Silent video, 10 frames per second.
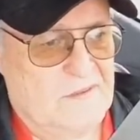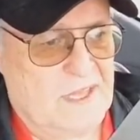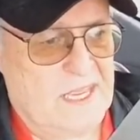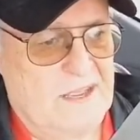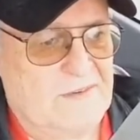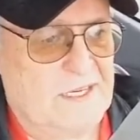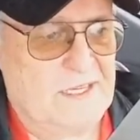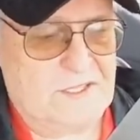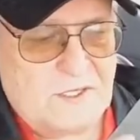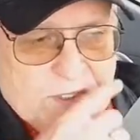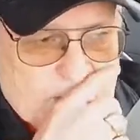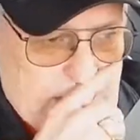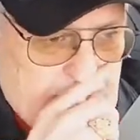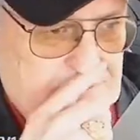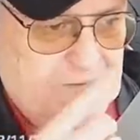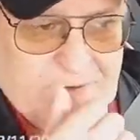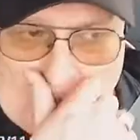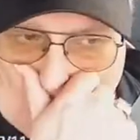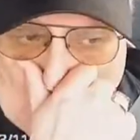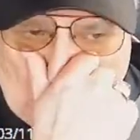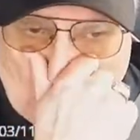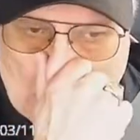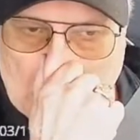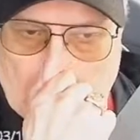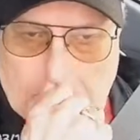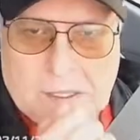they have to get a certain type of, uh,